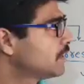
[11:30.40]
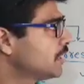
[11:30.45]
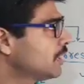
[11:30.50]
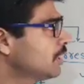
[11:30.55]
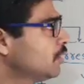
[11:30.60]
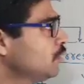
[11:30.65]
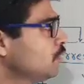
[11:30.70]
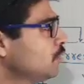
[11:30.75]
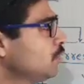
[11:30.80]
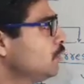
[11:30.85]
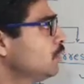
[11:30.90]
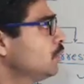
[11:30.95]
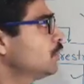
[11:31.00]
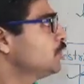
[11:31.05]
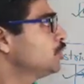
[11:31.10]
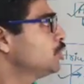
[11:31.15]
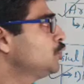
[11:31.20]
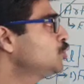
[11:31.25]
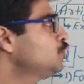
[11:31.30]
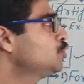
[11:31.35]
Now
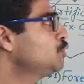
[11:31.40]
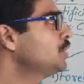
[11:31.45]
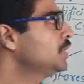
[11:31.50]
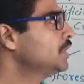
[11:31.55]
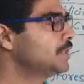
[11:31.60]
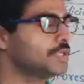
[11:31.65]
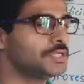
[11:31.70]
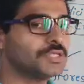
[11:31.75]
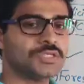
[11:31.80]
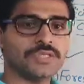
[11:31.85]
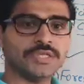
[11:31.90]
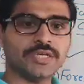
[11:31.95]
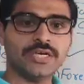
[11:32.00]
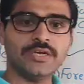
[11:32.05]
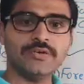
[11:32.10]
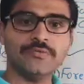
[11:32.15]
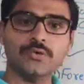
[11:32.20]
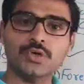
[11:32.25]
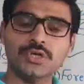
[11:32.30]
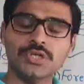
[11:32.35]
you should
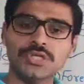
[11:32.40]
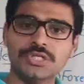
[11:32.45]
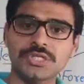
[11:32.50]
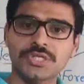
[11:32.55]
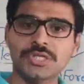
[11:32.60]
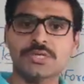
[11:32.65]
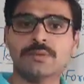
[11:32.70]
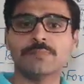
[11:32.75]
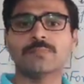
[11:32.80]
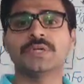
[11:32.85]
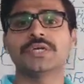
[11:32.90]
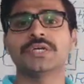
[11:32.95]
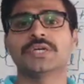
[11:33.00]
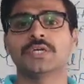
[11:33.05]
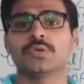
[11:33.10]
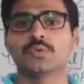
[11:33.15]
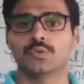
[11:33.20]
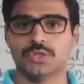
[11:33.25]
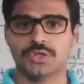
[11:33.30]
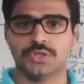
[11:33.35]
understand what is incomplete
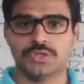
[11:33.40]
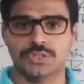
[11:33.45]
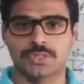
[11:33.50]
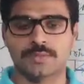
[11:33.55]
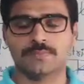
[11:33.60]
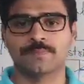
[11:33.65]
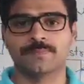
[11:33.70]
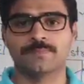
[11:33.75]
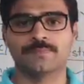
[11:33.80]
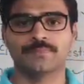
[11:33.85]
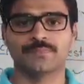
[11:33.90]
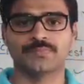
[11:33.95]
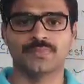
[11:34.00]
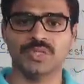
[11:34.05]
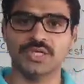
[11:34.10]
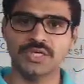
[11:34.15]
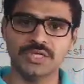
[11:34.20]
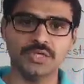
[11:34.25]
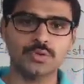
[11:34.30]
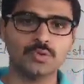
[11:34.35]
ecosystem.
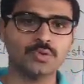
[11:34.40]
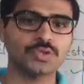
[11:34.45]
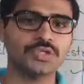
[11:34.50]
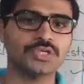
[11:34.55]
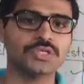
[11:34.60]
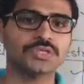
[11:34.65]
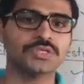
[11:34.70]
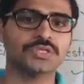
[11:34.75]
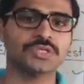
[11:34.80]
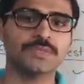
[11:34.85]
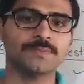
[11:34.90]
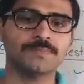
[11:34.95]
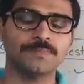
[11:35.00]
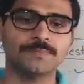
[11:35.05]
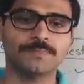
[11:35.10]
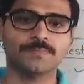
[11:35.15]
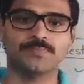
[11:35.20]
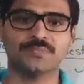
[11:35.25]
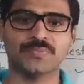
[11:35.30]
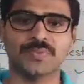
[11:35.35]
The ecosystem
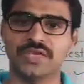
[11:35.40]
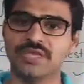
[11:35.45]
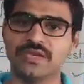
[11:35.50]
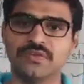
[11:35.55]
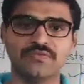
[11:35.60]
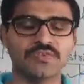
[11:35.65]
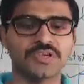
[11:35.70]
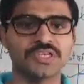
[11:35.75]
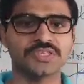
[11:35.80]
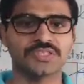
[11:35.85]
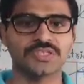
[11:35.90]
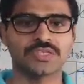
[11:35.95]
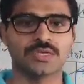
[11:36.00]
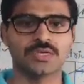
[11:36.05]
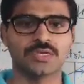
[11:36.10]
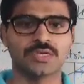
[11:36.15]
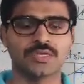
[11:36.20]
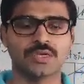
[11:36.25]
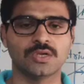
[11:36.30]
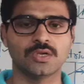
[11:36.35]
in which
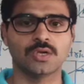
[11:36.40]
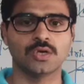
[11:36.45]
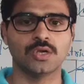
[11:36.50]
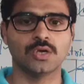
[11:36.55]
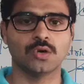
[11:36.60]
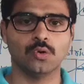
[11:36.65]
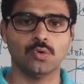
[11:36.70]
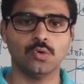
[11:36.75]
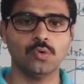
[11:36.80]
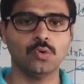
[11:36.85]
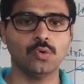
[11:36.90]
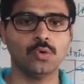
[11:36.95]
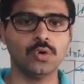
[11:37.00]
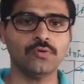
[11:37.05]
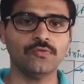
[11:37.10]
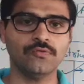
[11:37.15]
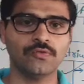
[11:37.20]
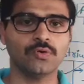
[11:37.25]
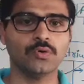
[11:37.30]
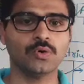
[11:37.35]
all
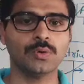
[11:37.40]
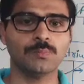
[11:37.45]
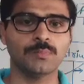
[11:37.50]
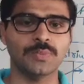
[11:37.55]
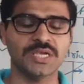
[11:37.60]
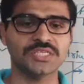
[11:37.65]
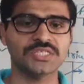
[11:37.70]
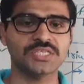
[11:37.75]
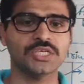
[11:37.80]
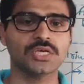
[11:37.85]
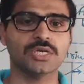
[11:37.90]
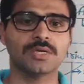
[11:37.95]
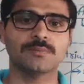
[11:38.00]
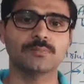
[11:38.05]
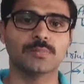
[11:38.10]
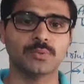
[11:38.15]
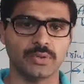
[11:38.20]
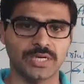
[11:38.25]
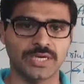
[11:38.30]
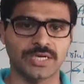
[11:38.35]
four basic
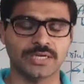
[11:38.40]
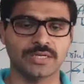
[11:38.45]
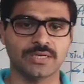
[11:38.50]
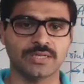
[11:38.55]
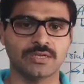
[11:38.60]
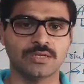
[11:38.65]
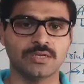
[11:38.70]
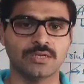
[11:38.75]
components,